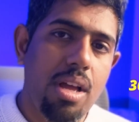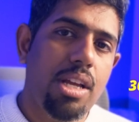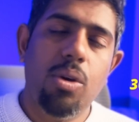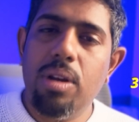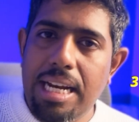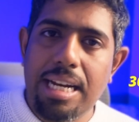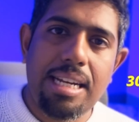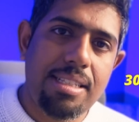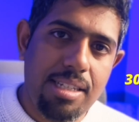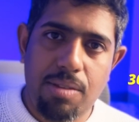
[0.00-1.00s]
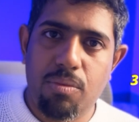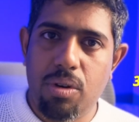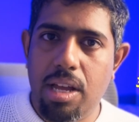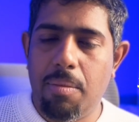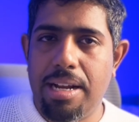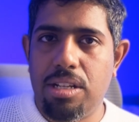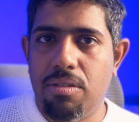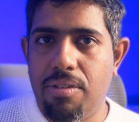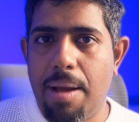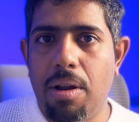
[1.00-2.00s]
you need at least 64 gigabytes of
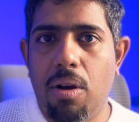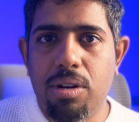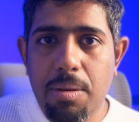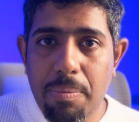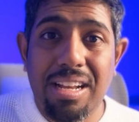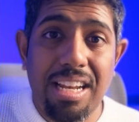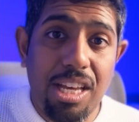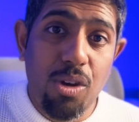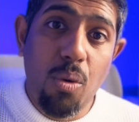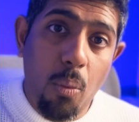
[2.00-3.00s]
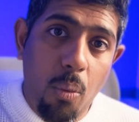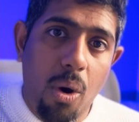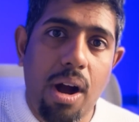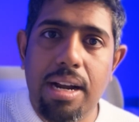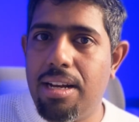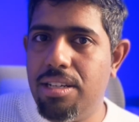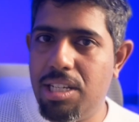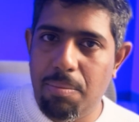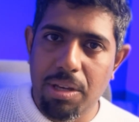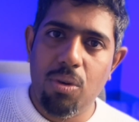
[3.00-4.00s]
ram now typically you want a
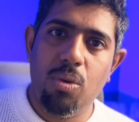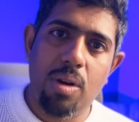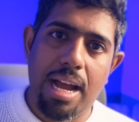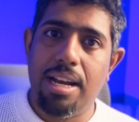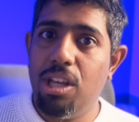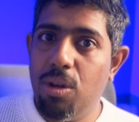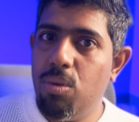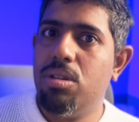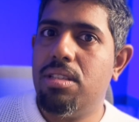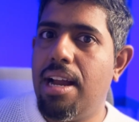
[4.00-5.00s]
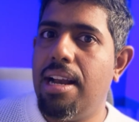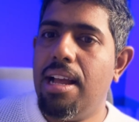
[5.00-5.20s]
gpu and use that